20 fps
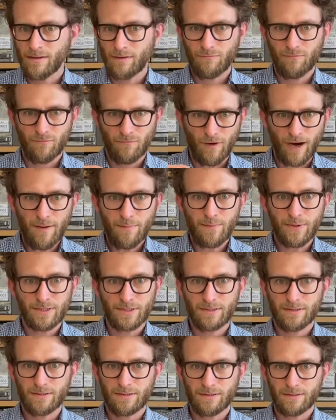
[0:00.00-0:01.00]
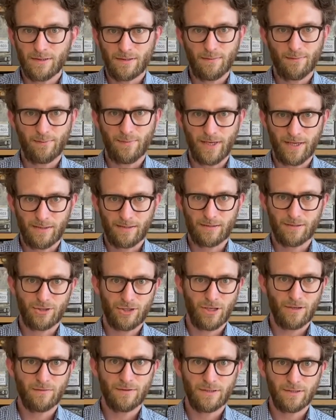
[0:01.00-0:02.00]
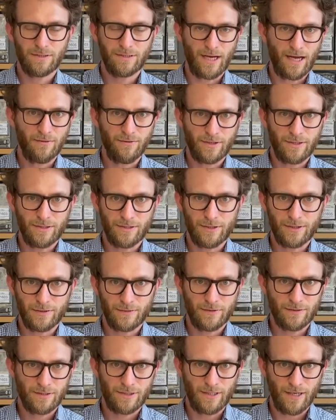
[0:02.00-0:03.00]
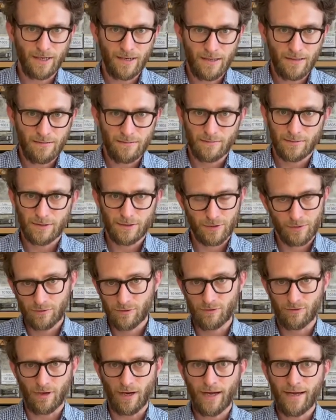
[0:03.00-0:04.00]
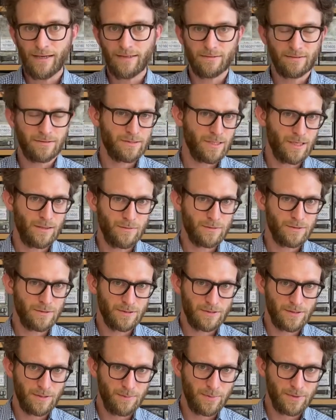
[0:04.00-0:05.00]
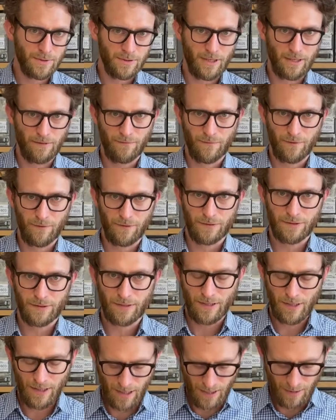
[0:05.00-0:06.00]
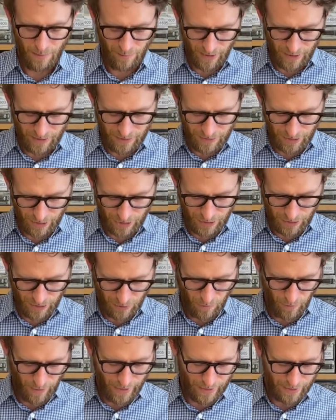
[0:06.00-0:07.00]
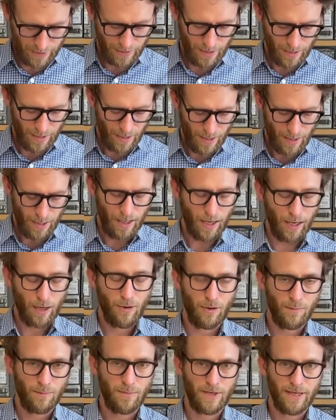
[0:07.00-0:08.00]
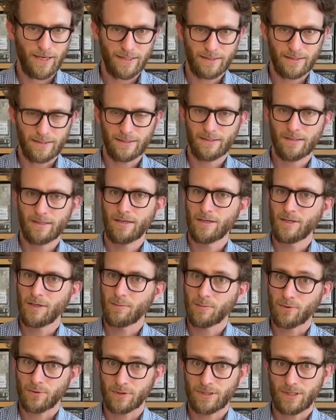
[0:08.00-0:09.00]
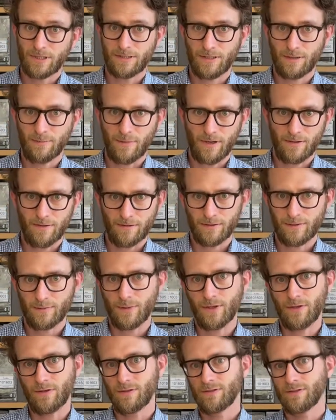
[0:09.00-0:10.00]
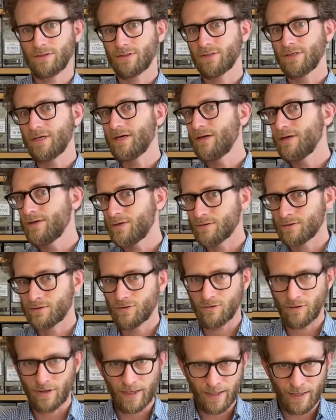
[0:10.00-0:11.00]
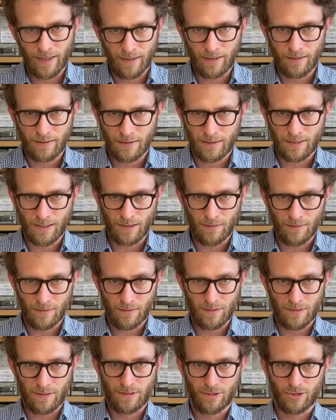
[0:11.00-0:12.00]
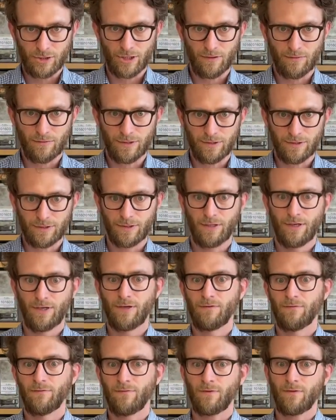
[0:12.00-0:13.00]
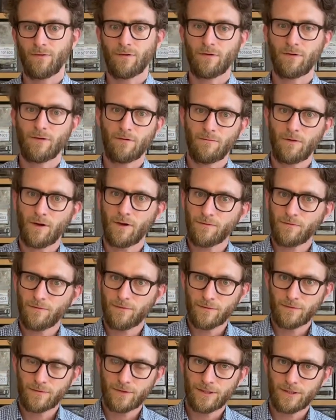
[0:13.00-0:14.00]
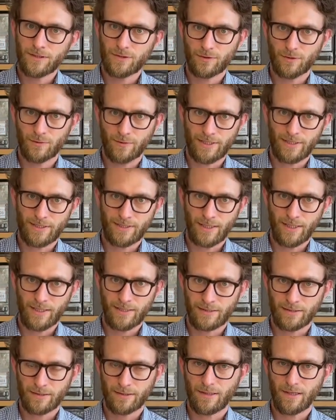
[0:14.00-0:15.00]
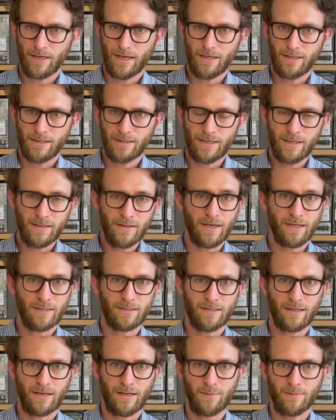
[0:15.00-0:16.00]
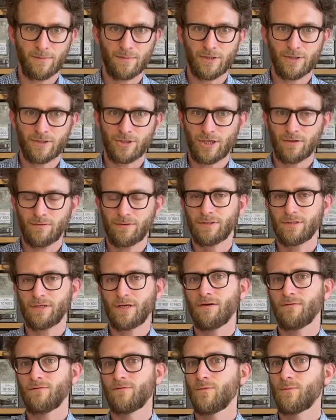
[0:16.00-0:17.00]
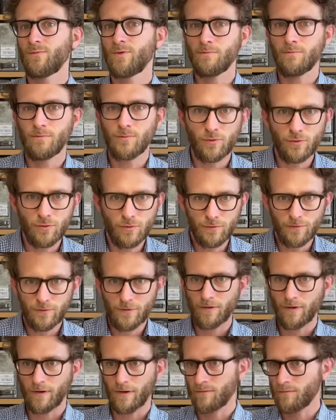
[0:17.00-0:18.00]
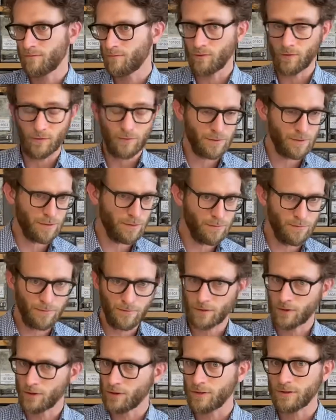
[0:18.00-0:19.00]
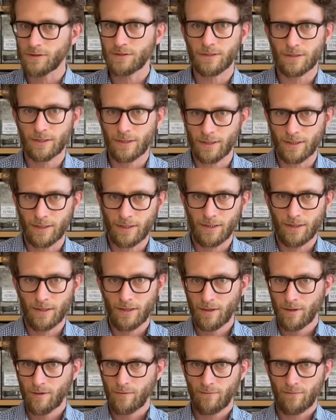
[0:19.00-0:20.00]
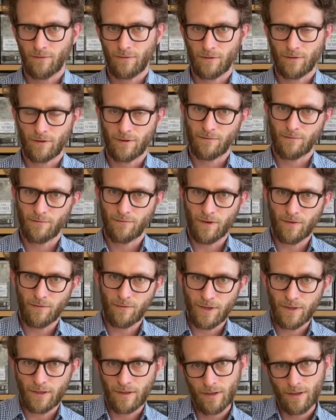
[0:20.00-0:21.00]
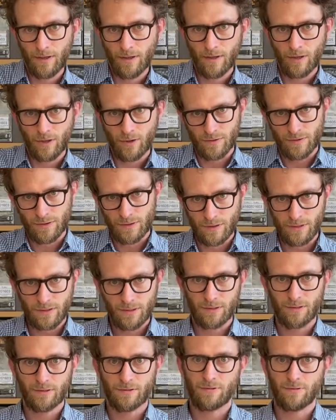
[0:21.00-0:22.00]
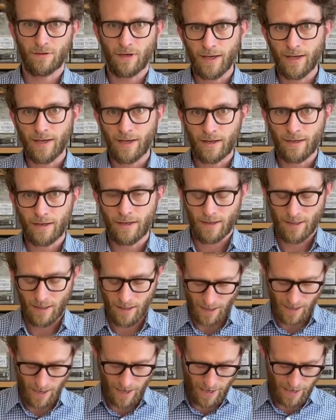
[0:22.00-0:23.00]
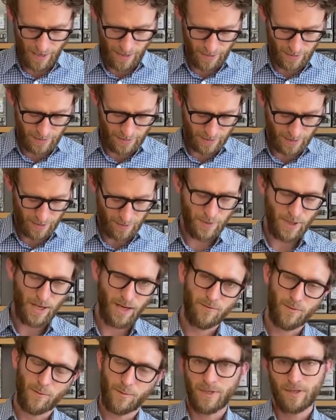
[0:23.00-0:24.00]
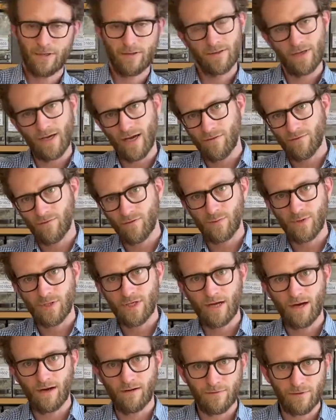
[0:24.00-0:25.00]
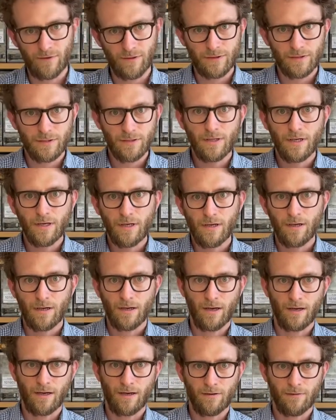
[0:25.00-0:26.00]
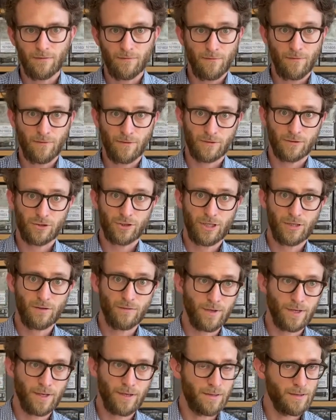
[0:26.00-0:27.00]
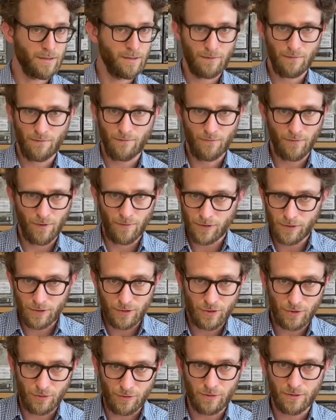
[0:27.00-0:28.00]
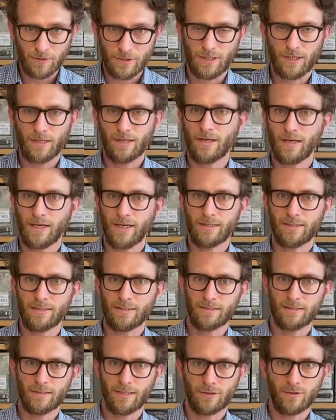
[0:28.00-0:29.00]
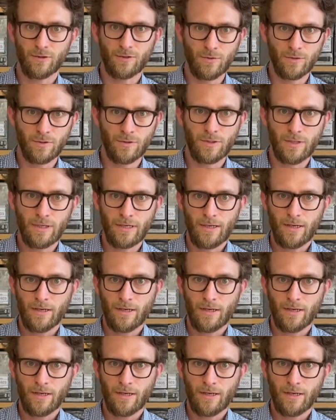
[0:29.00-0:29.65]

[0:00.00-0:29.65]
the ripest picked cherries directly into the sun to dry sounds simple at first, but it's actually quite a complex processing methods, because you're drying down these cherries for around 15 to 20 days, and in that time the cherries have to be moved and rolled over constantly for a very consistent drying, and they have to be covered for shadowing in the very strong sunlight at noon.